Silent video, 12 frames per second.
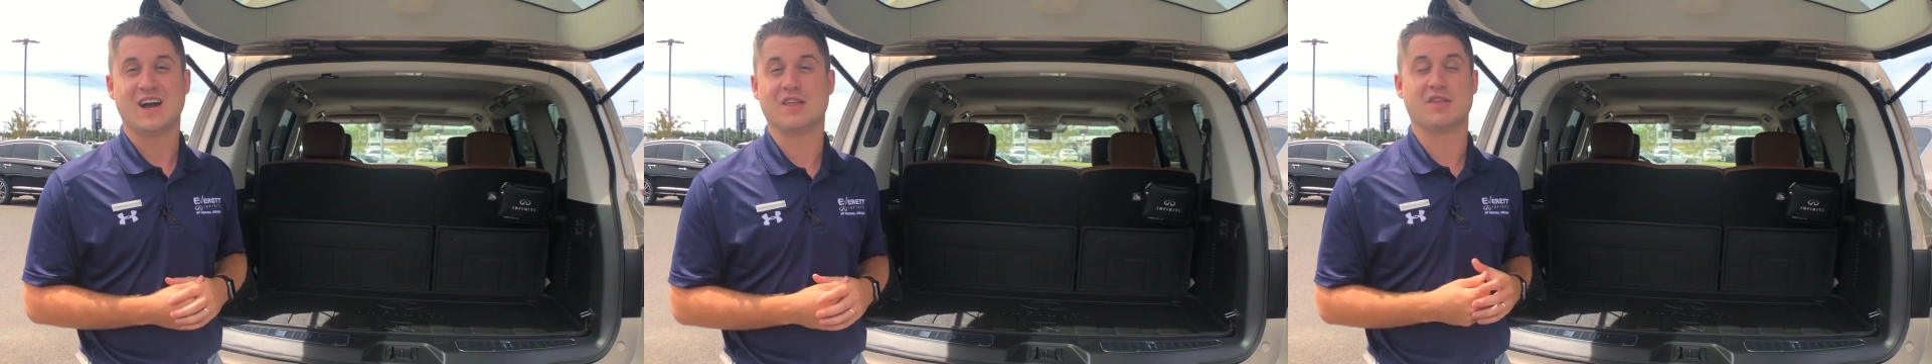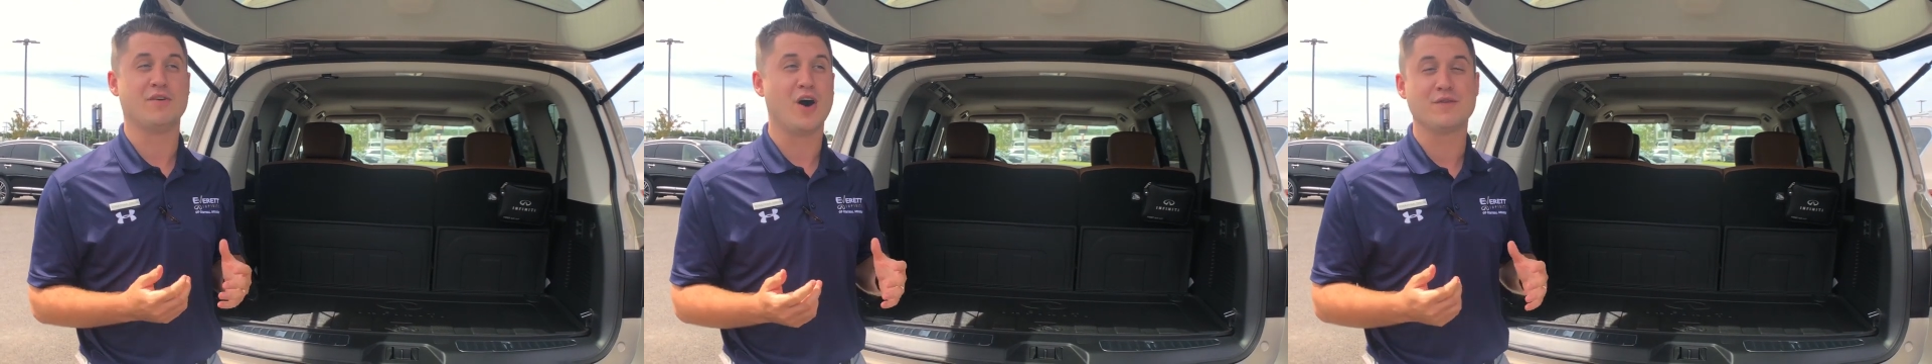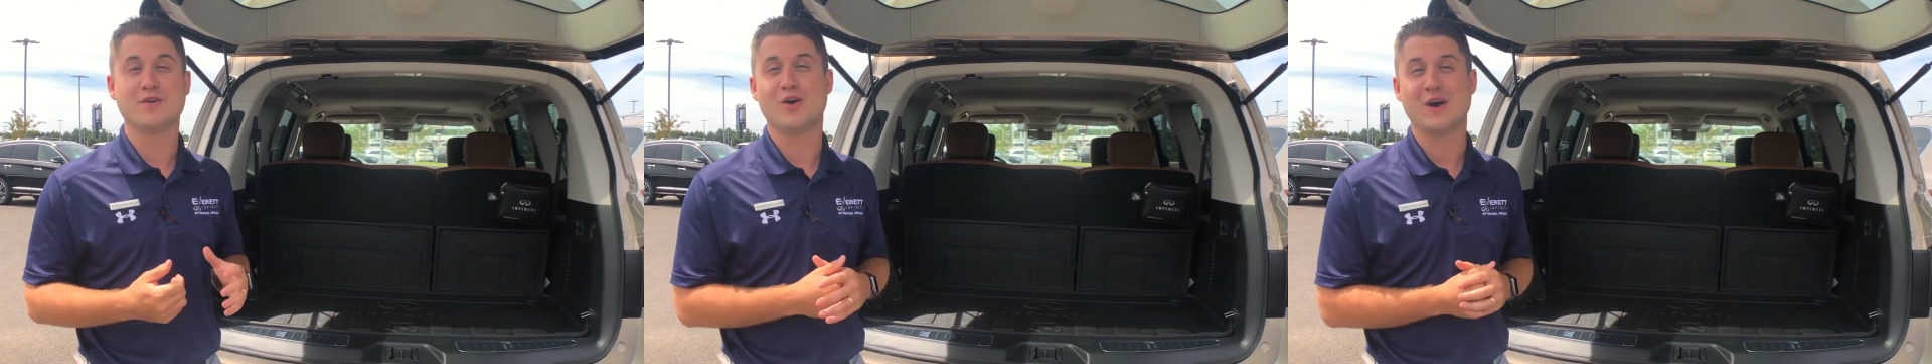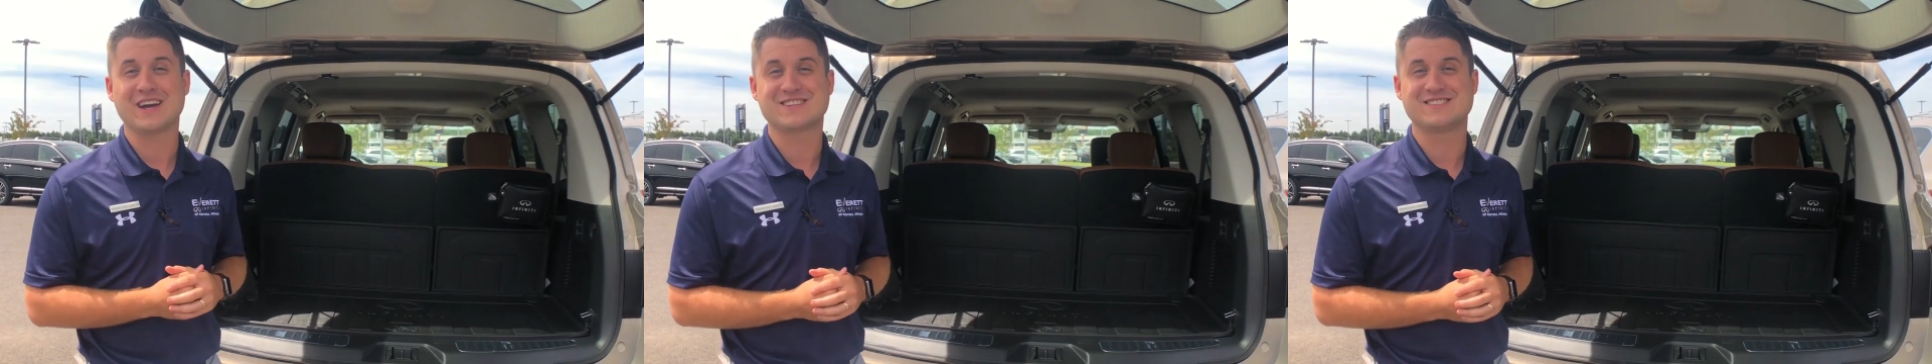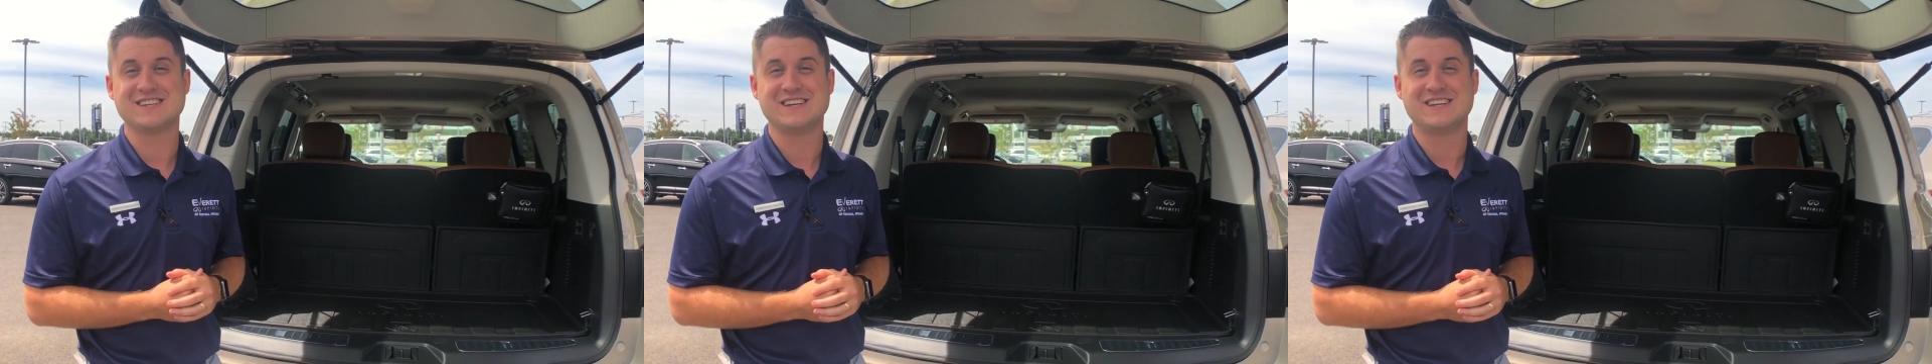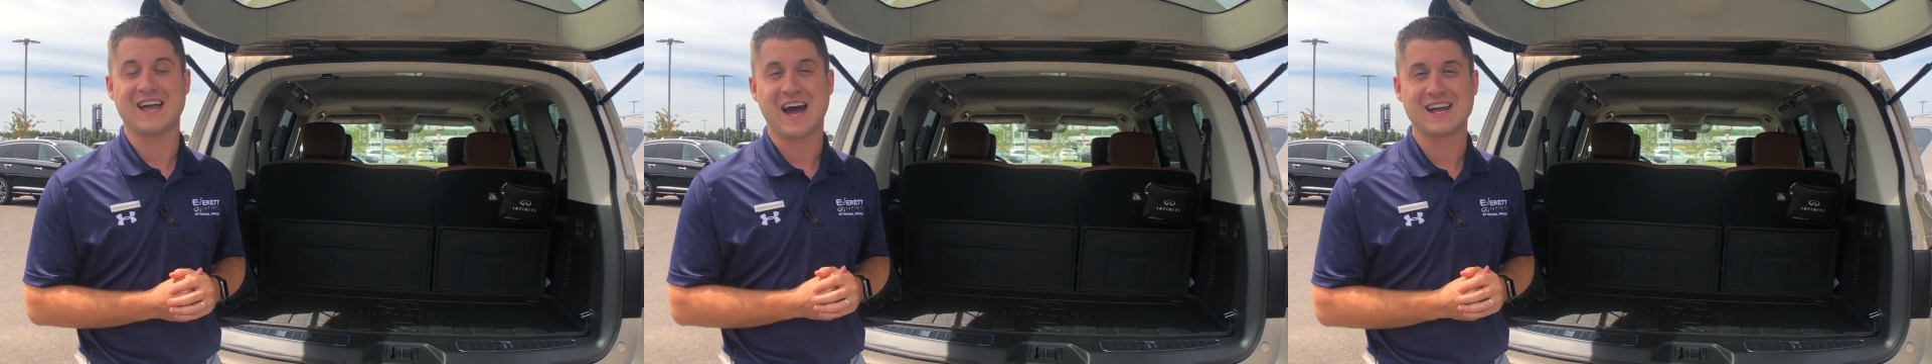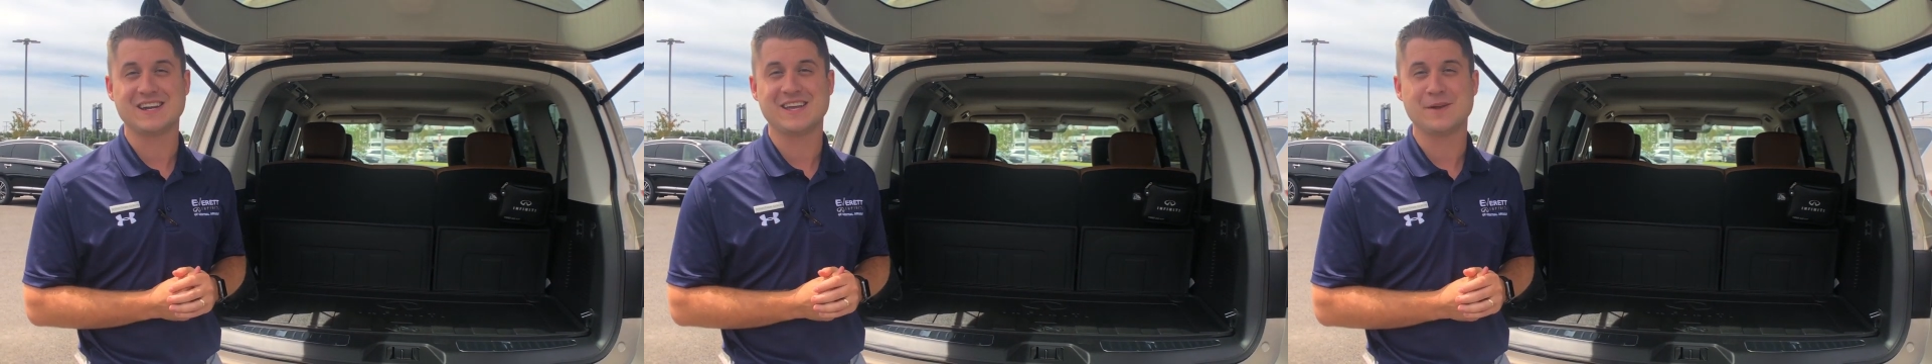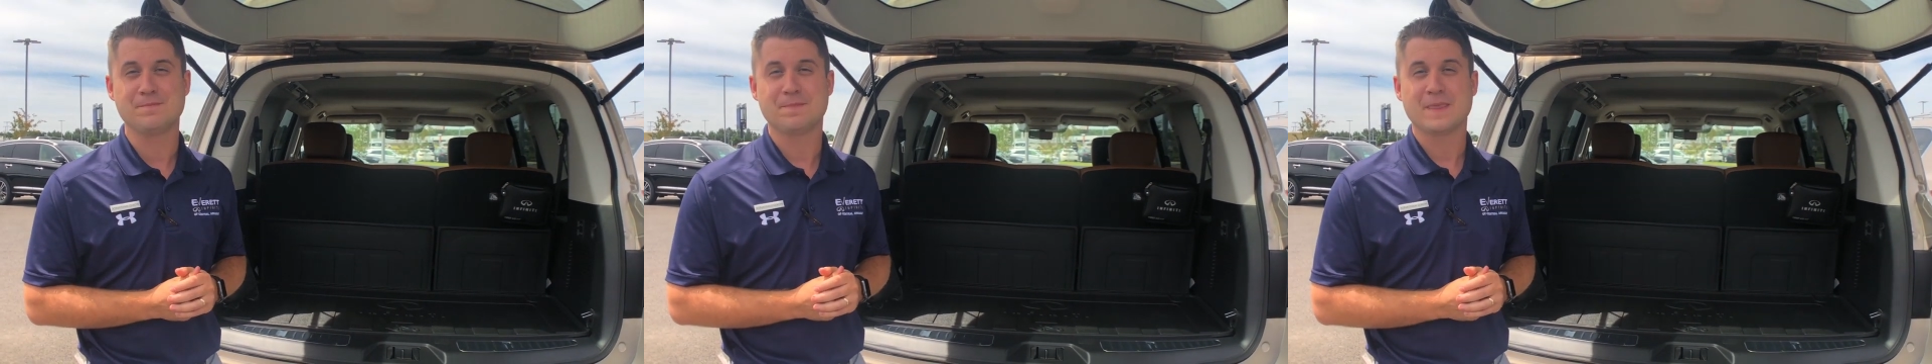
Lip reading: the Volvo XC90,